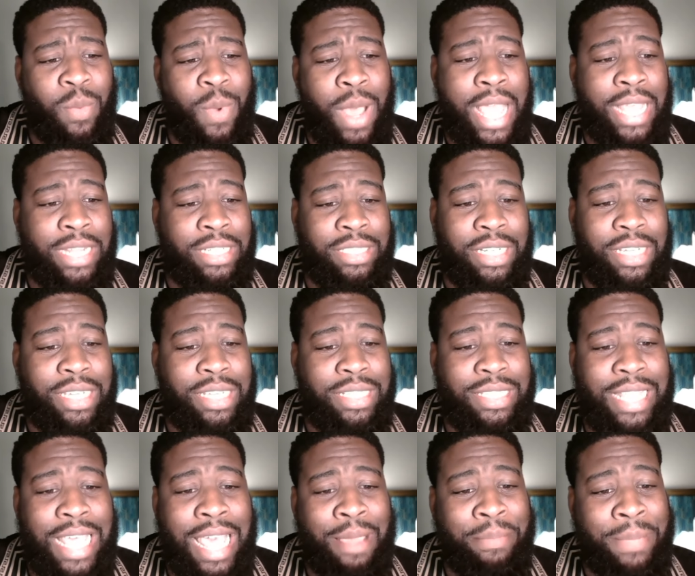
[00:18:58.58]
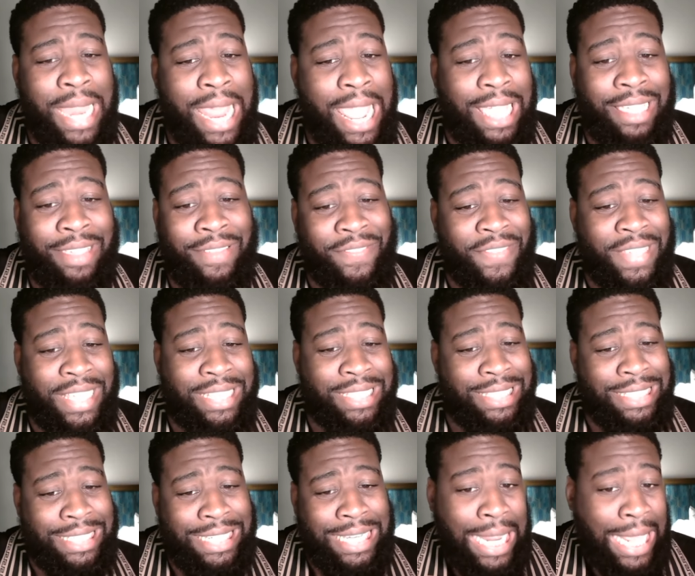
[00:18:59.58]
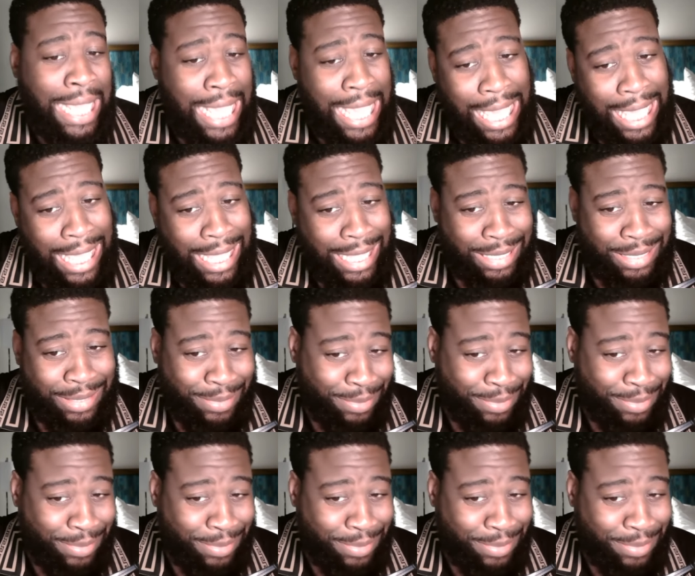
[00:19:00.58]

to watch it because I'm so not cute. Convinced yet.